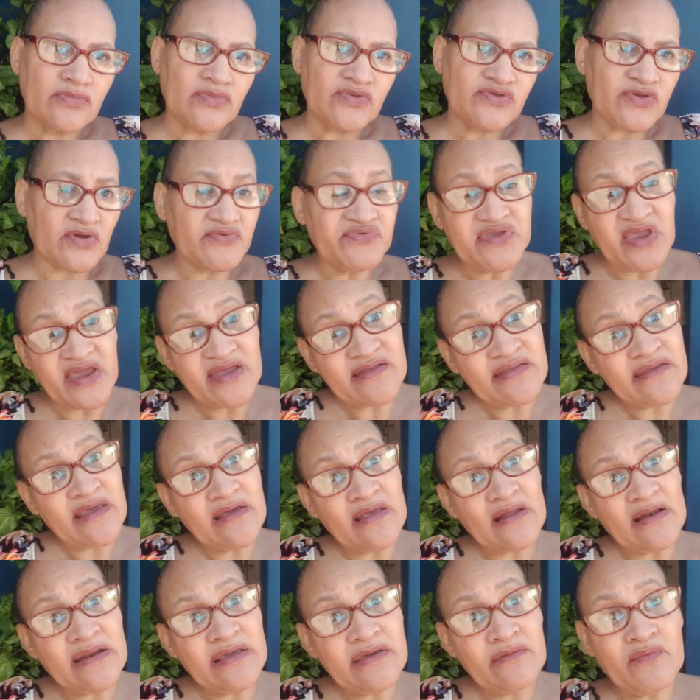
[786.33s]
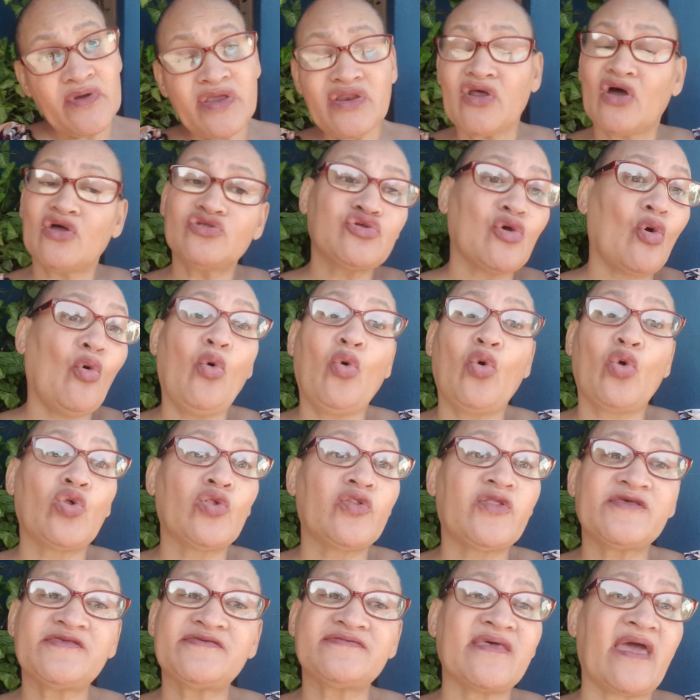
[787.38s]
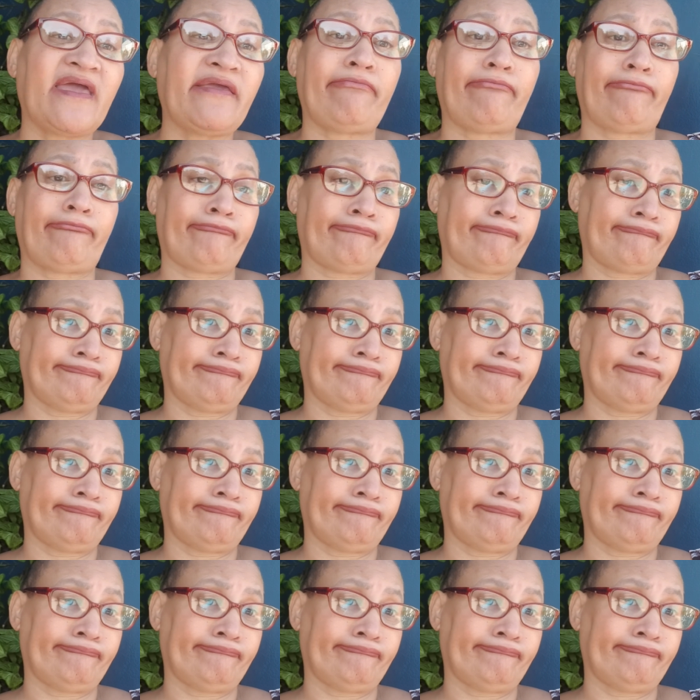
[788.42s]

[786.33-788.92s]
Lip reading: So technically, we're not all the same.